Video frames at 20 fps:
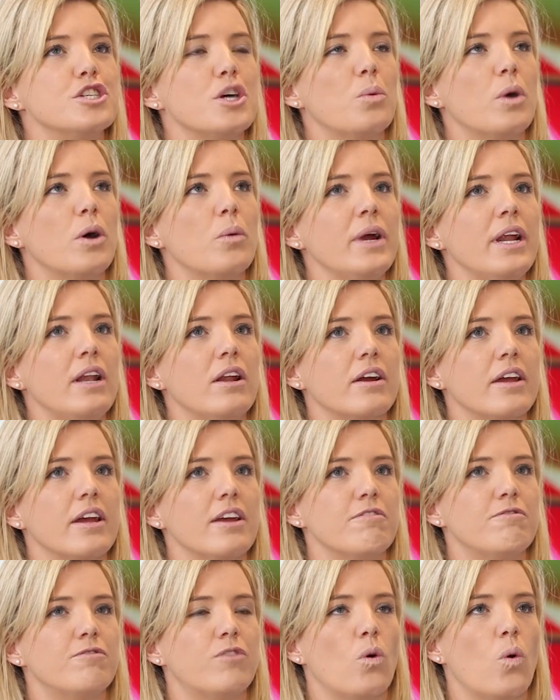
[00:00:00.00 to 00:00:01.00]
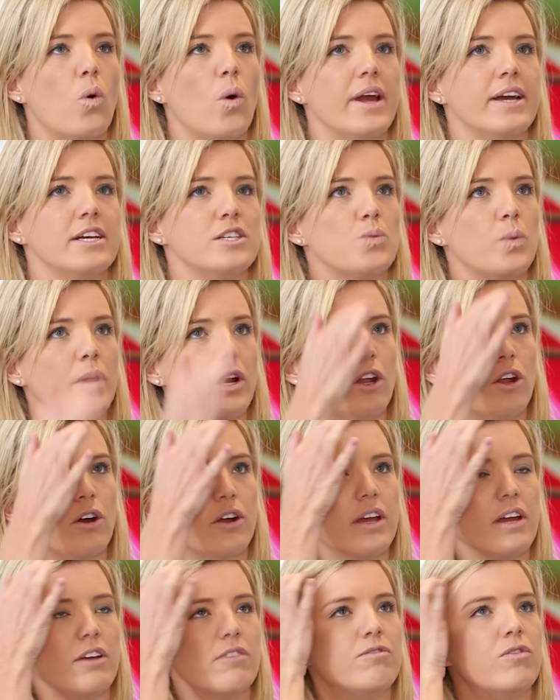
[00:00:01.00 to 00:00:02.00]
So what we're looking for is we're
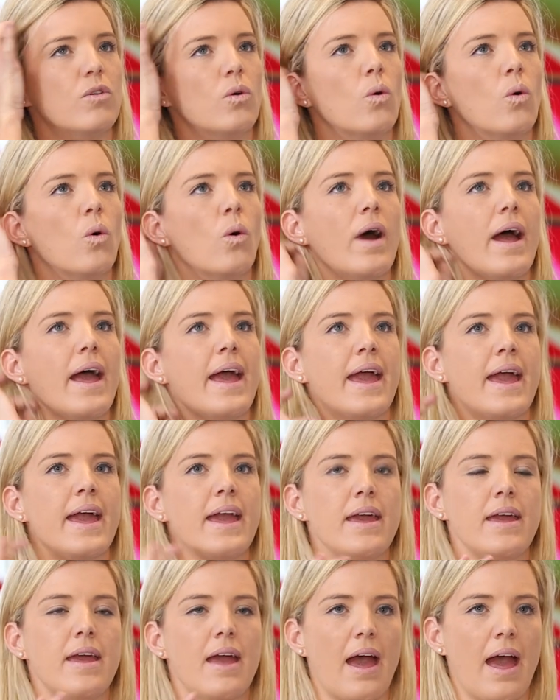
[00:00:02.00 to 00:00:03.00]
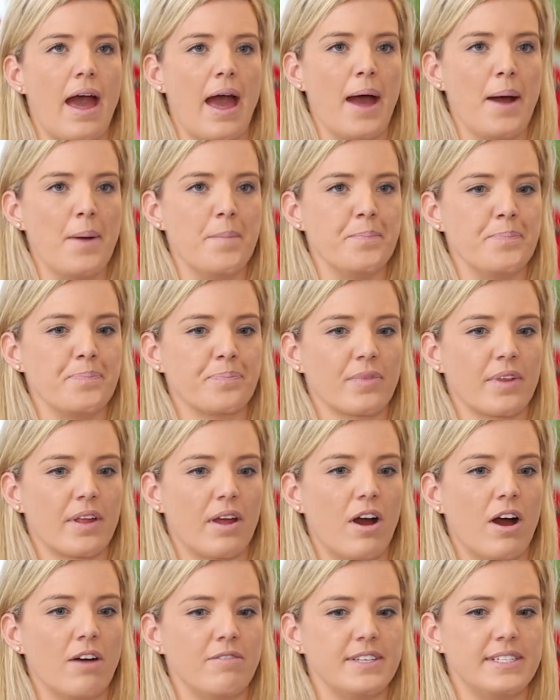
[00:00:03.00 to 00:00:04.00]
looking for a
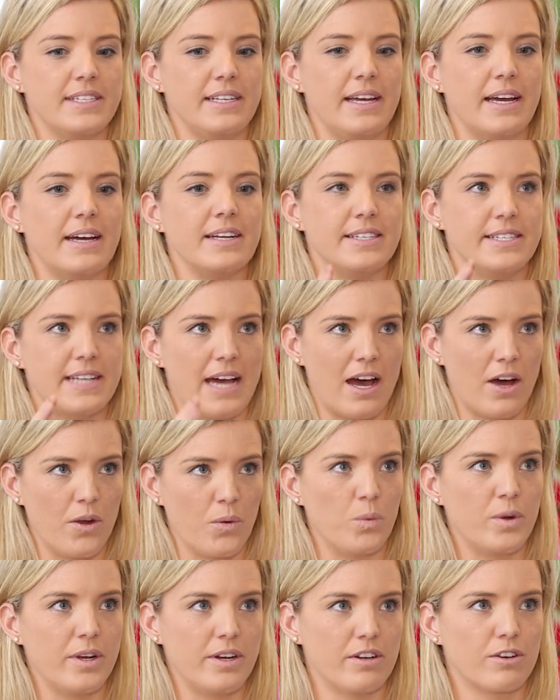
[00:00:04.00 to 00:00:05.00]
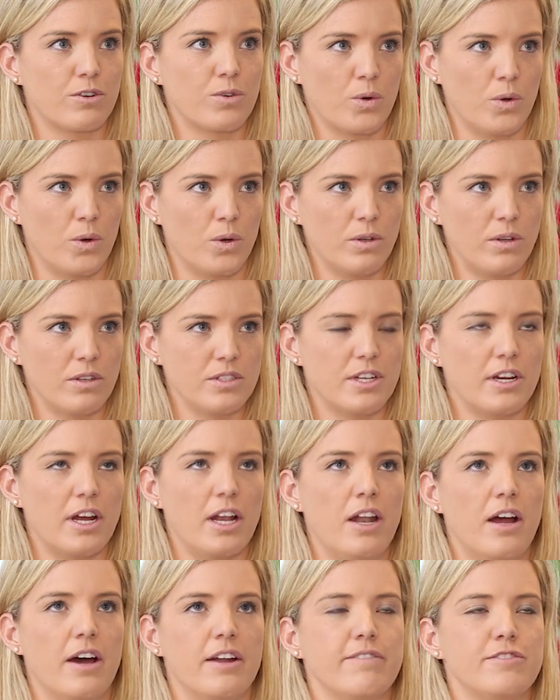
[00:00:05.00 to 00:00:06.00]
obviously a downward crawl. So a
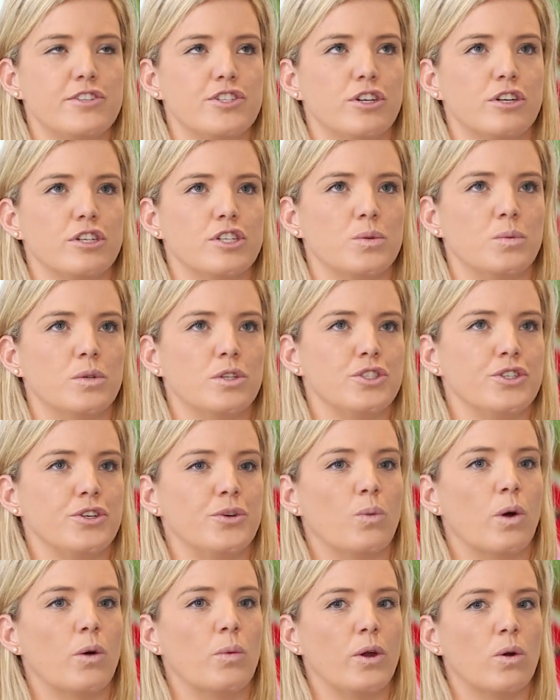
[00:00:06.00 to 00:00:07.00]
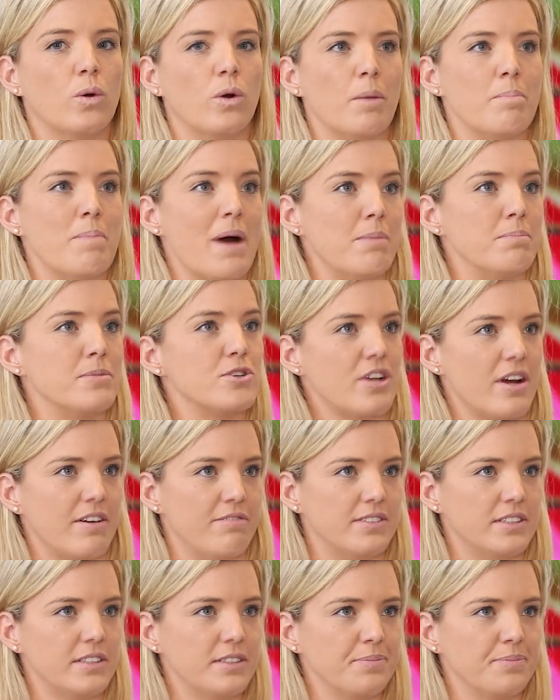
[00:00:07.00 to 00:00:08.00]
lot of children will do what we call a bum
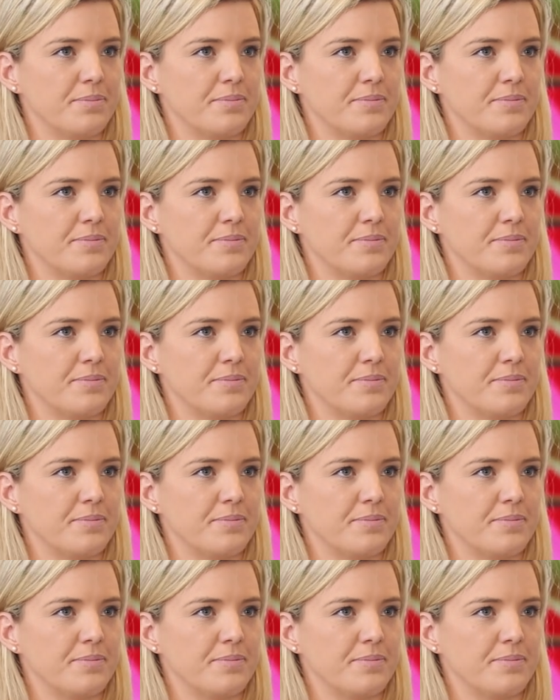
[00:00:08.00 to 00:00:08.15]
shuffle.